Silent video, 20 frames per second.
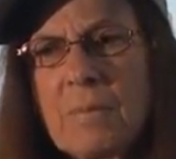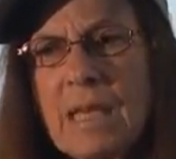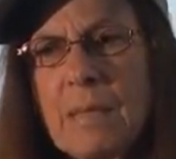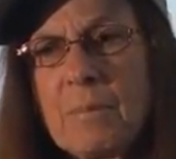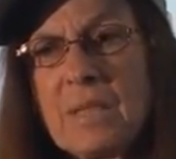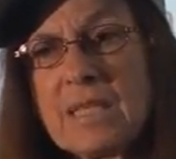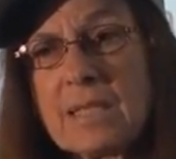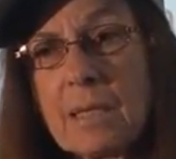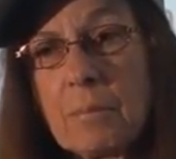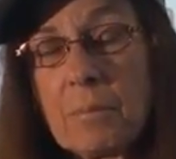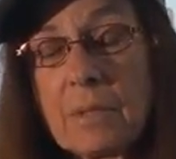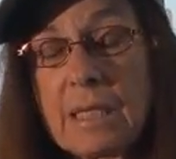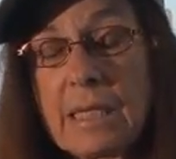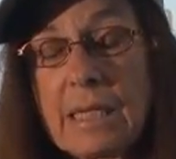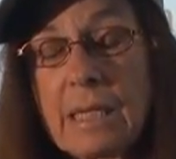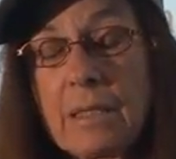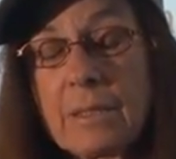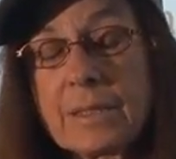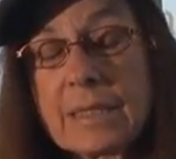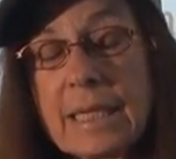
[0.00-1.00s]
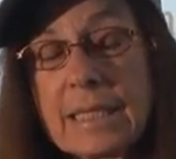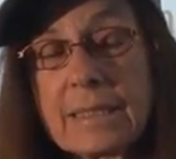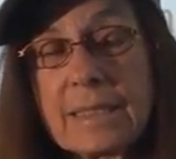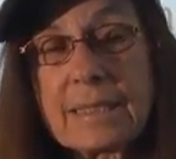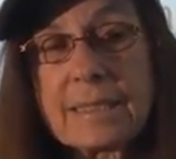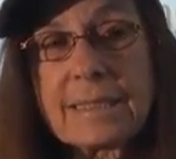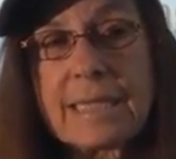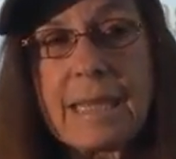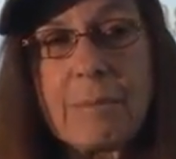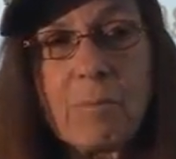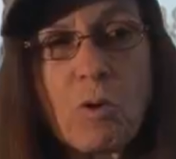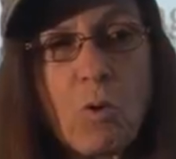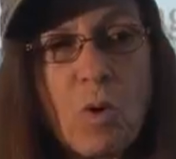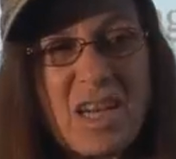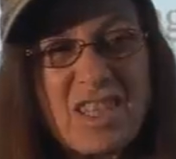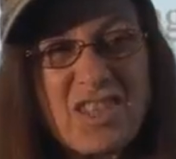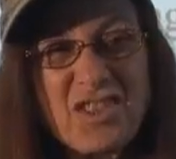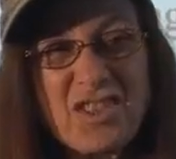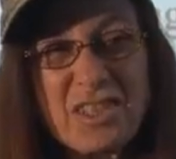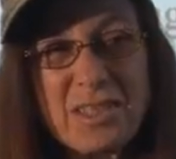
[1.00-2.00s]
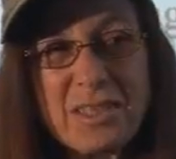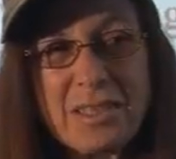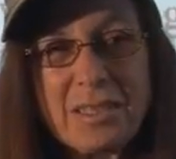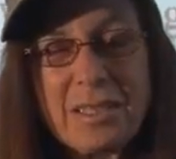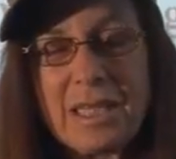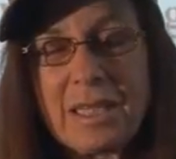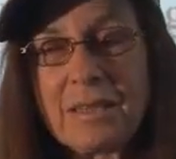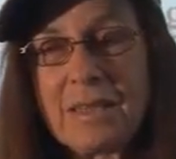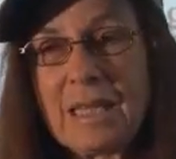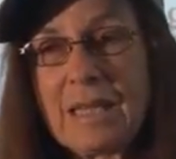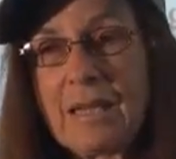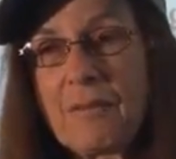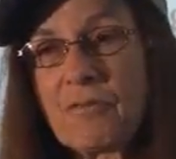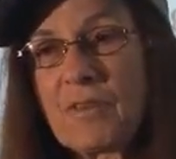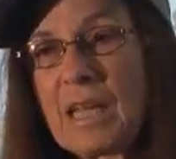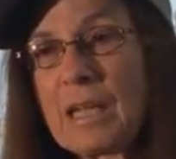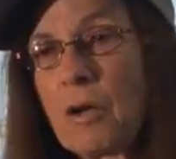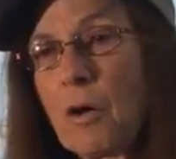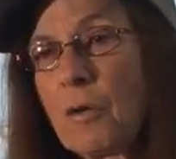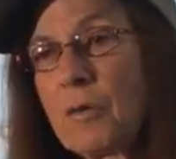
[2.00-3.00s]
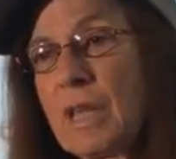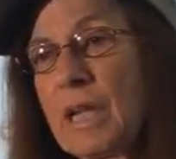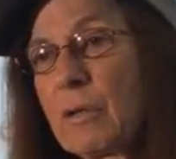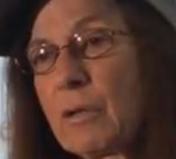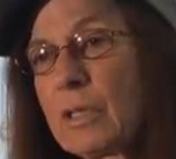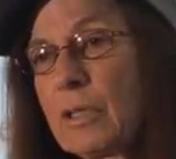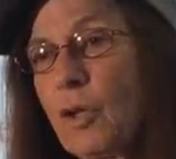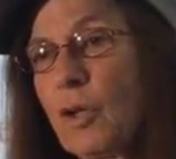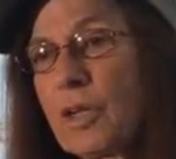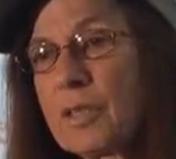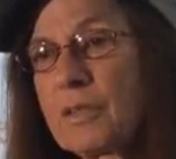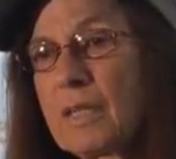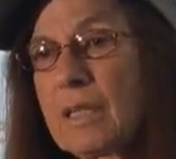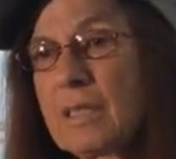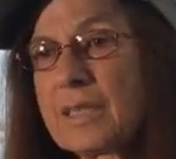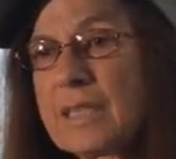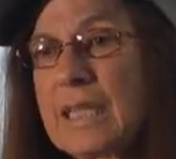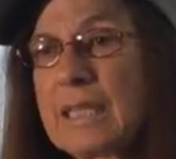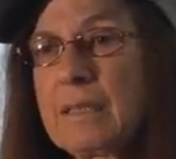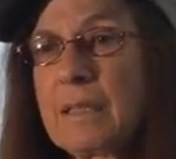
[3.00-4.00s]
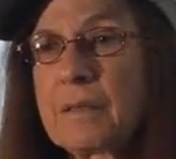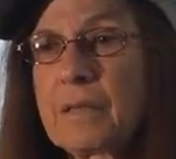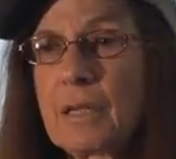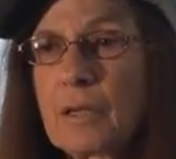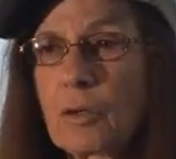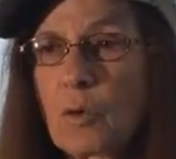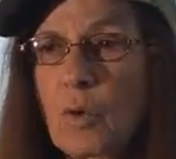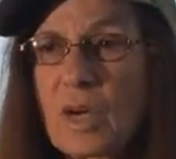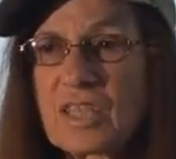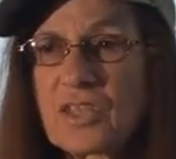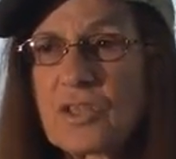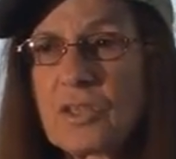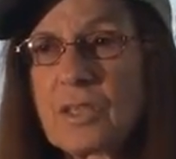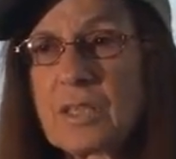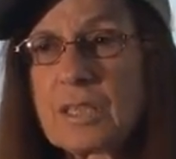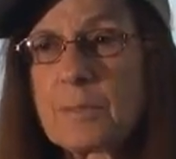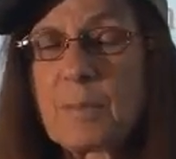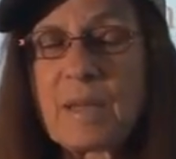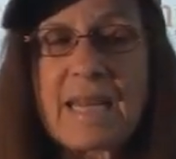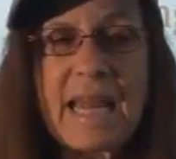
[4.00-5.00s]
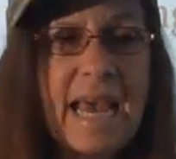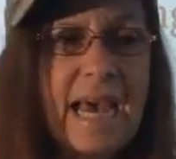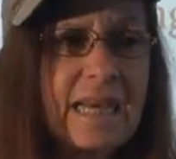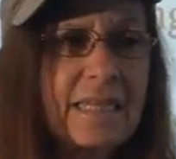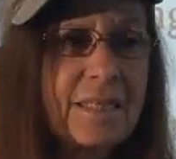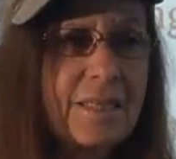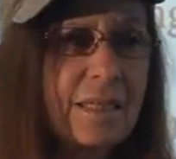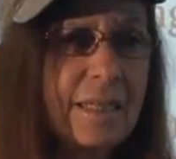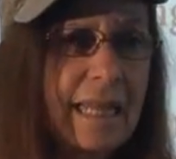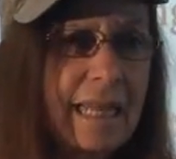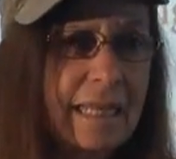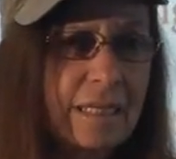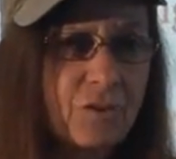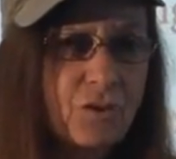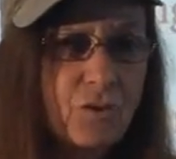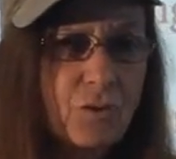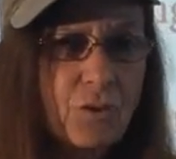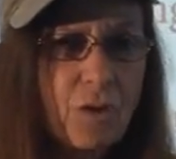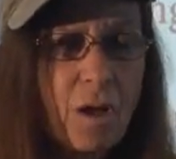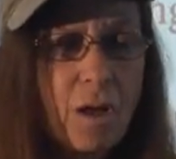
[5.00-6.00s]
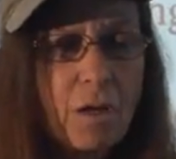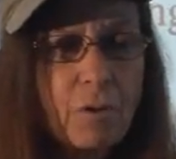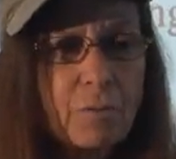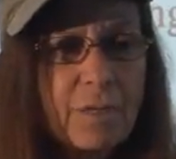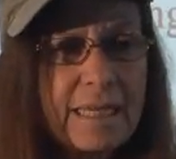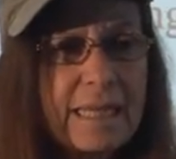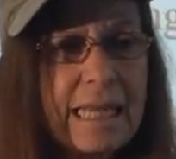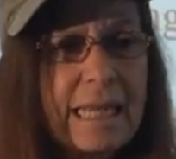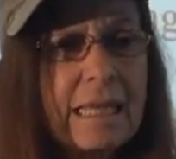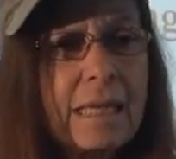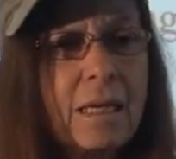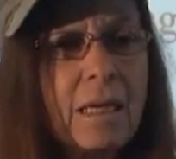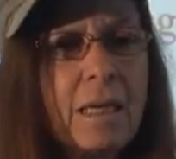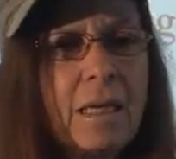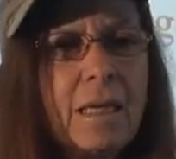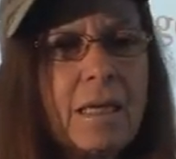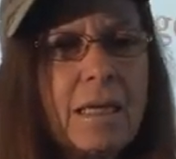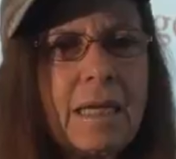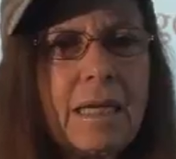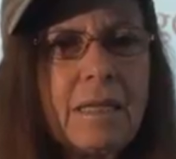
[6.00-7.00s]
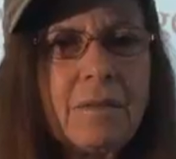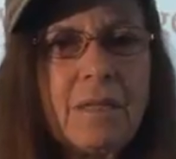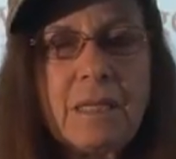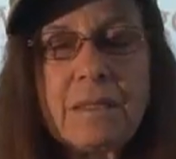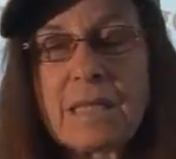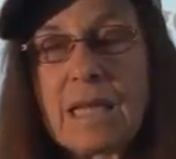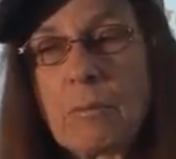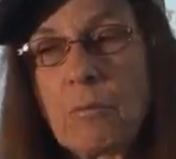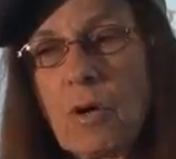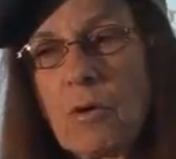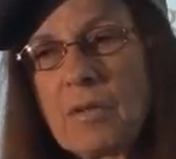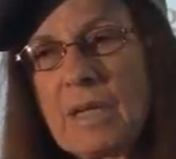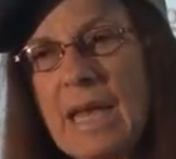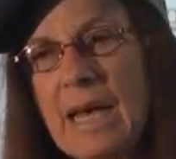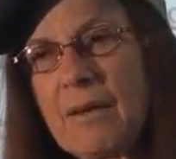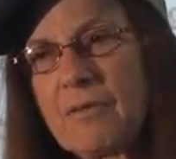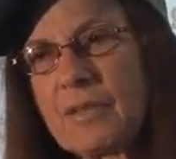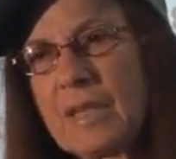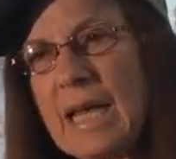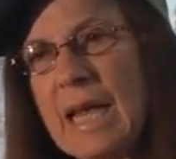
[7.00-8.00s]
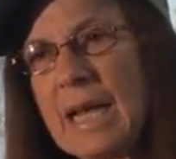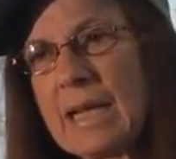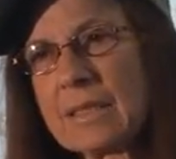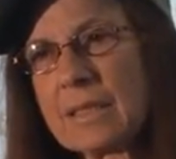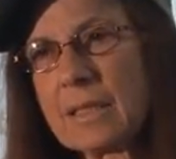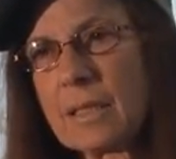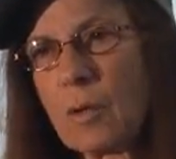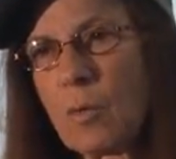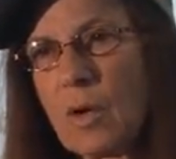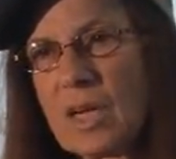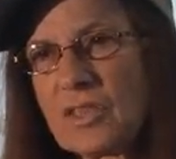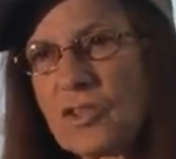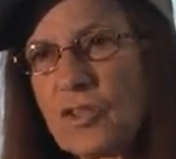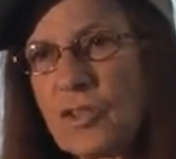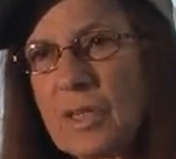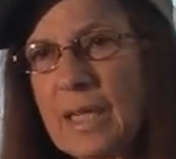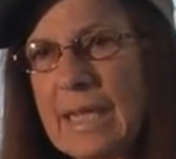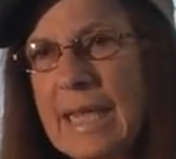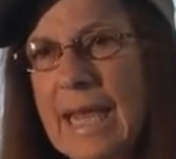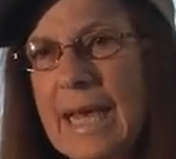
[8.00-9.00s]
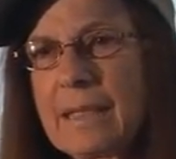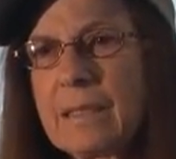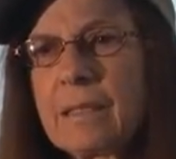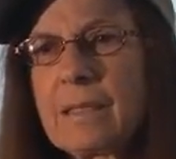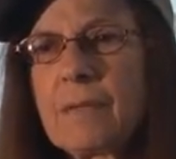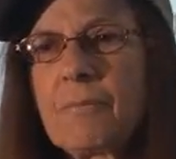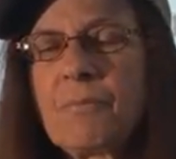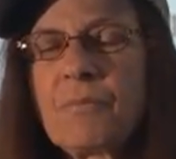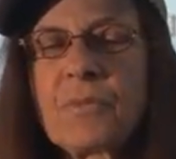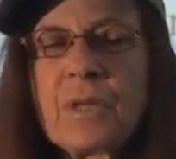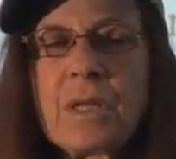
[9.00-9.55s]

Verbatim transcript: maybe somebody else has that same question, and then if they go there and look, they'll see that their question has been asked and answered already, and then they won't have to ask the question again.